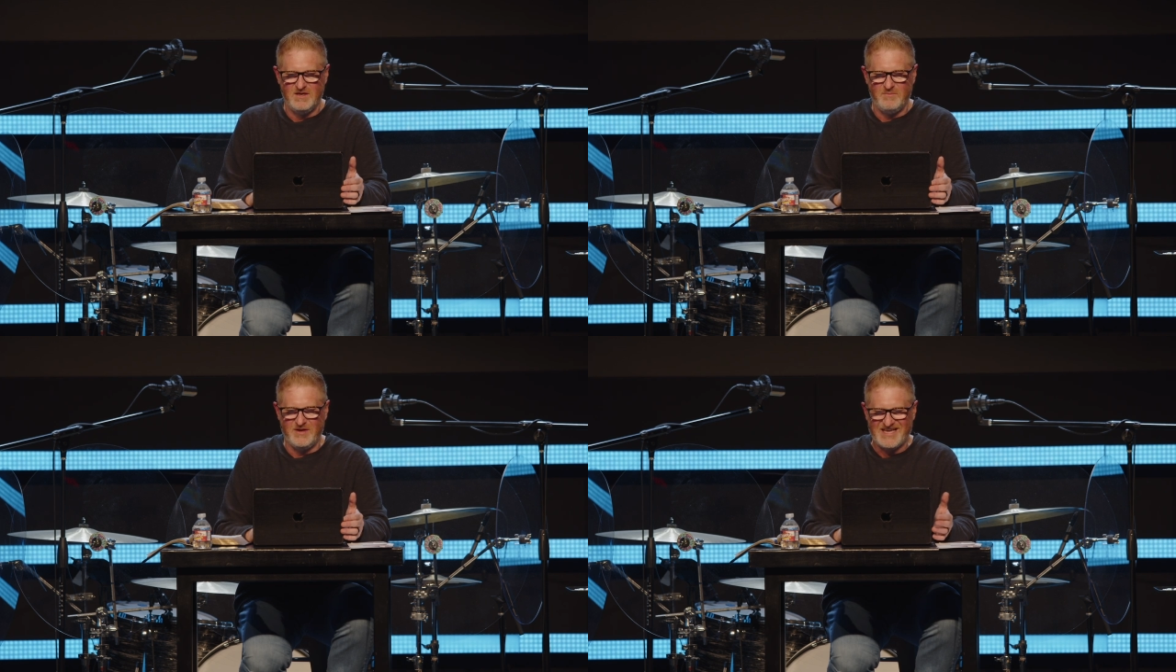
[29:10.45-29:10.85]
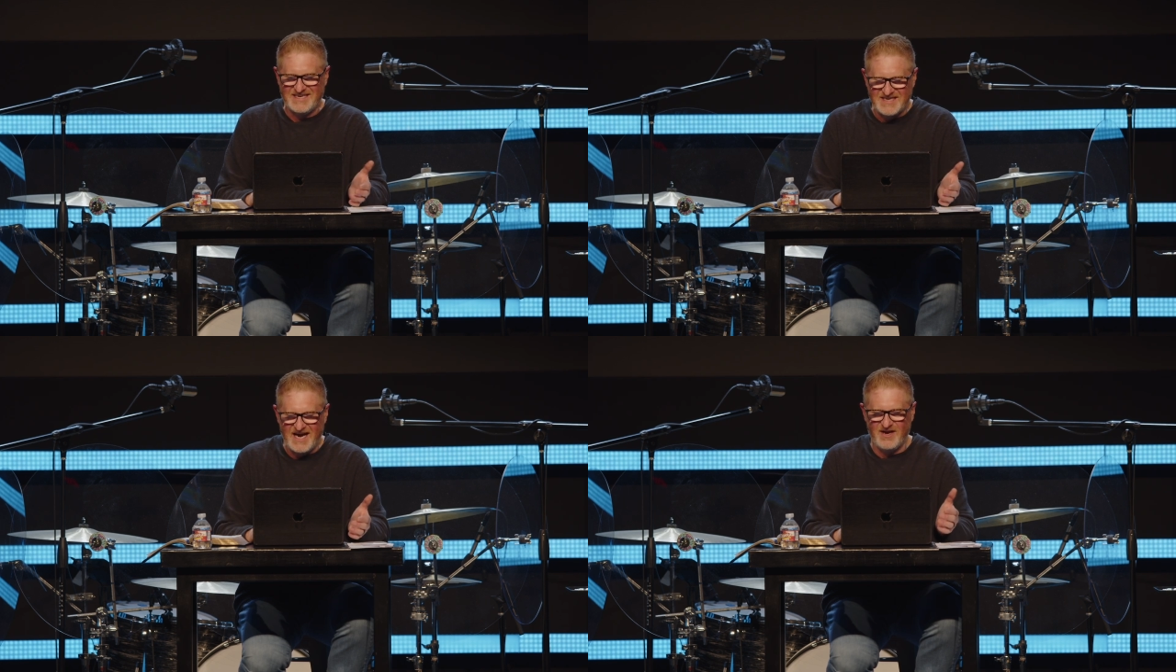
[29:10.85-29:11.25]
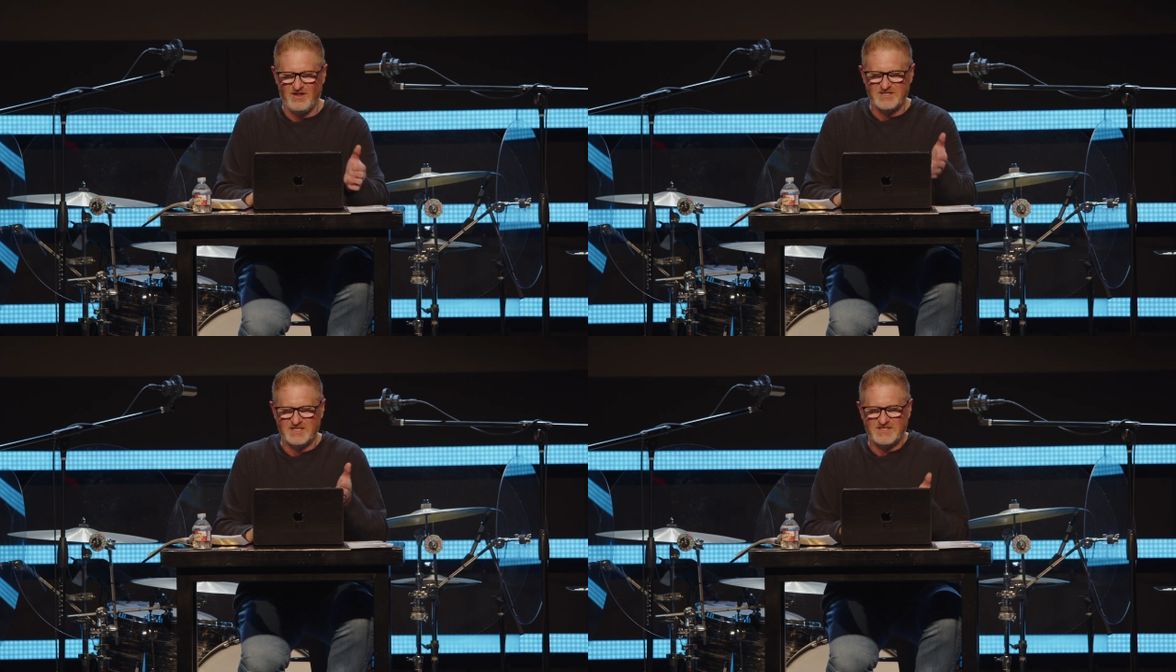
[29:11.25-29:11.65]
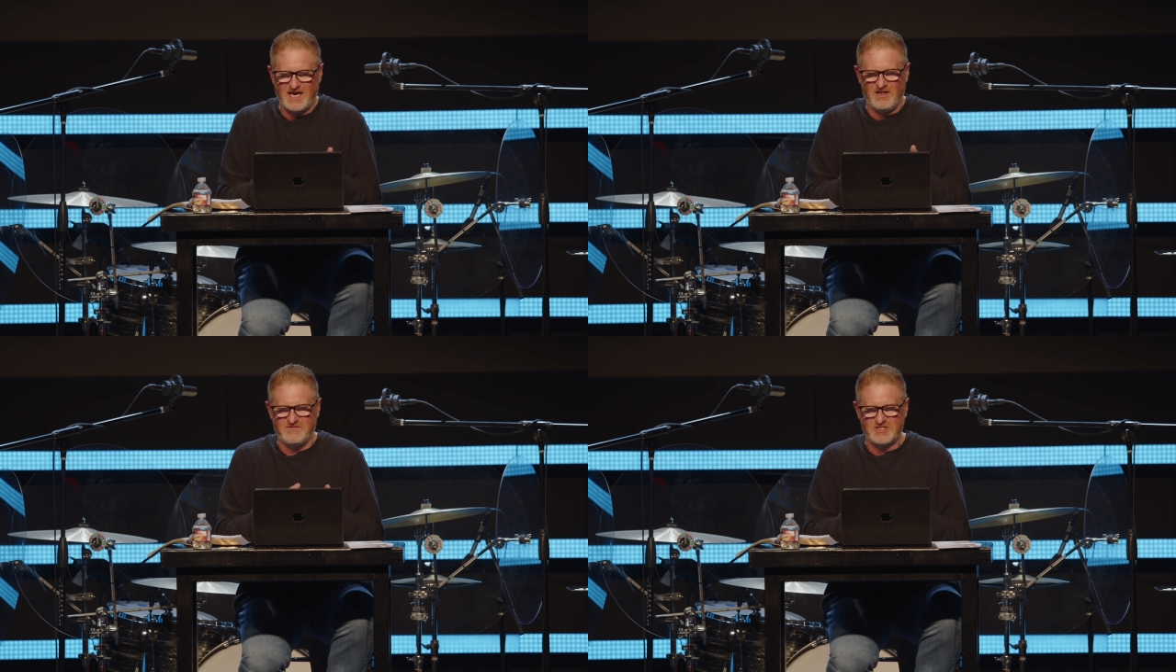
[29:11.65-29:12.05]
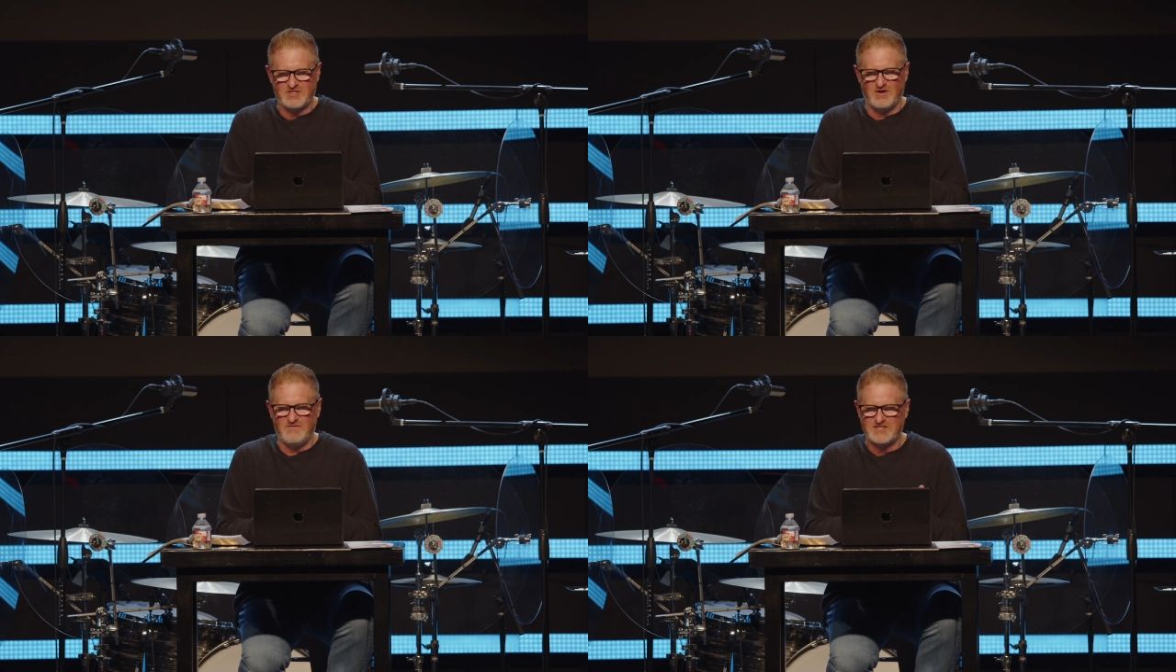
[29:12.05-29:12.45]
but that title is a title of
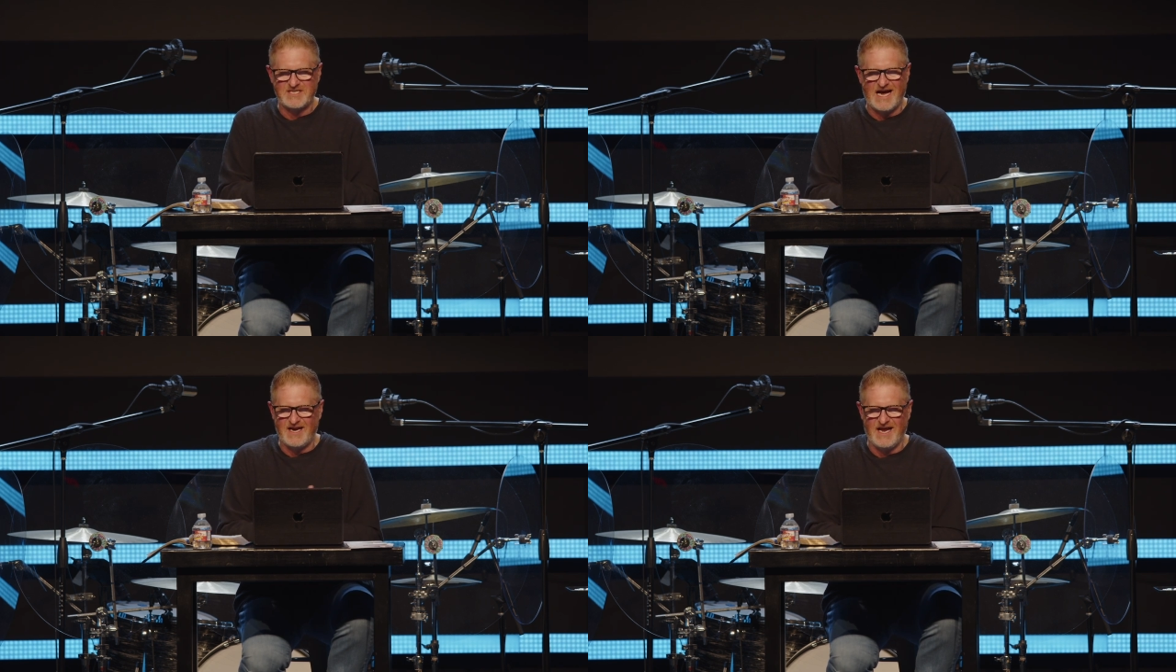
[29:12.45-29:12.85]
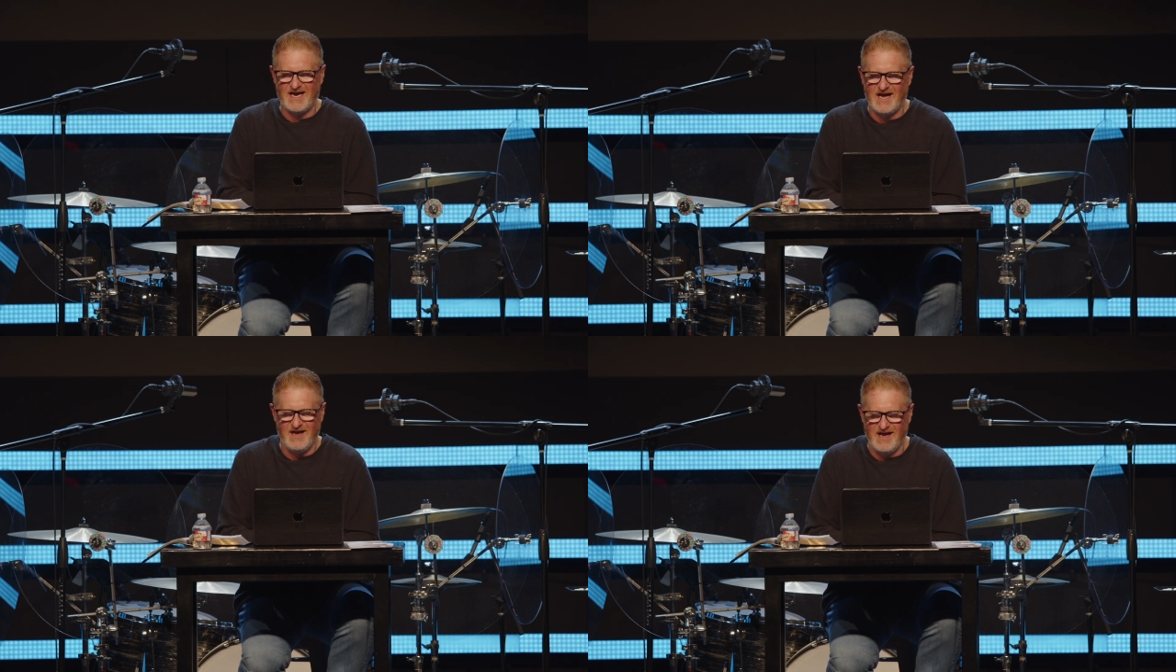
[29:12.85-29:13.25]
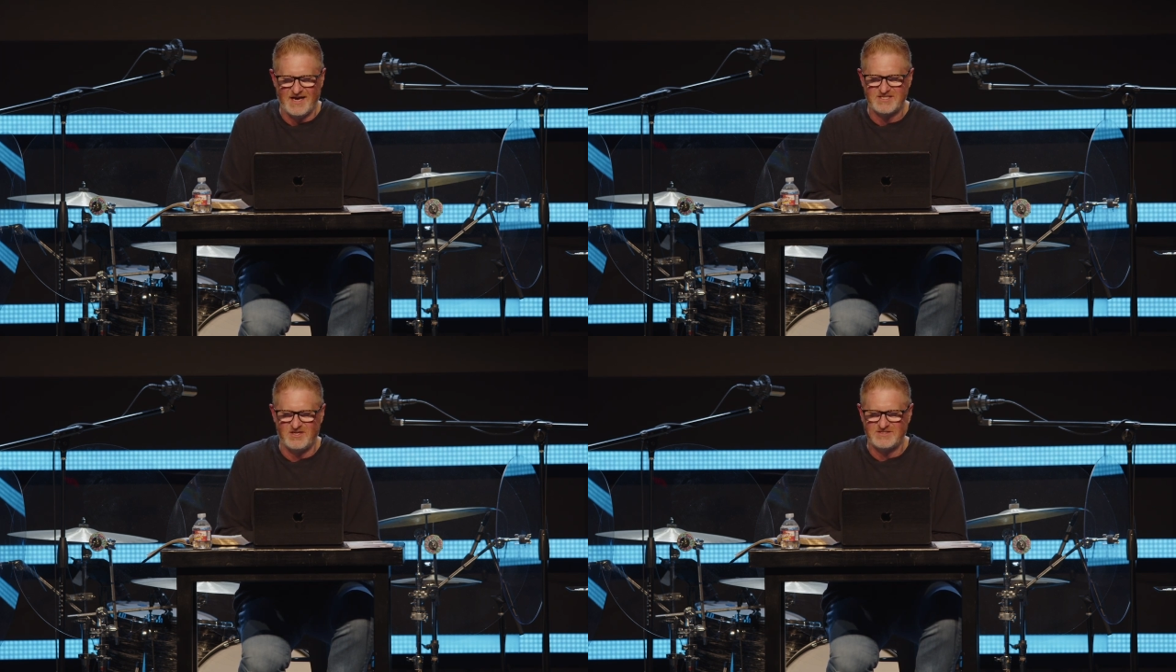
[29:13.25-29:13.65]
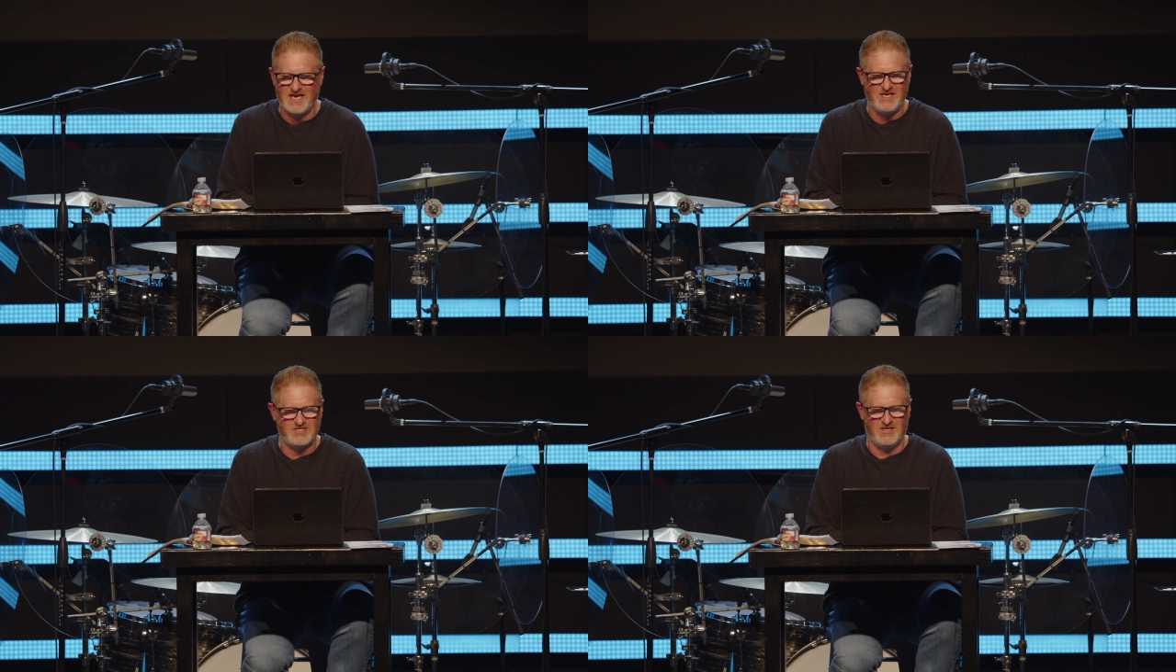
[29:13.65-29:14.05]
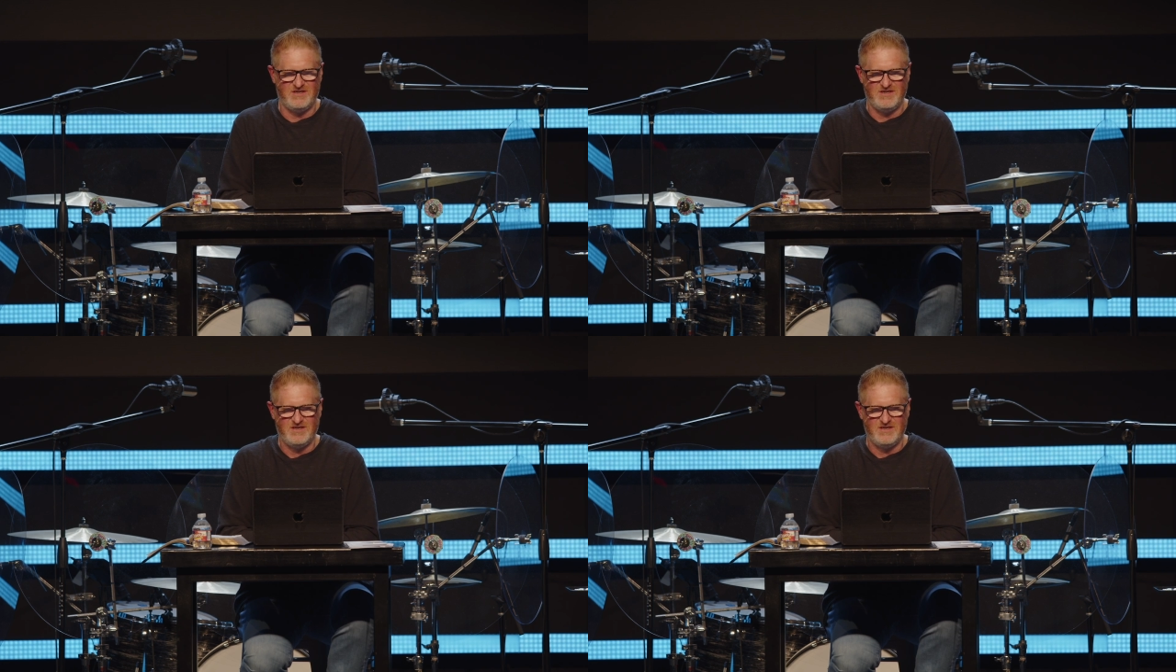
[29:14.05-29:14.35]
service, not exaltation.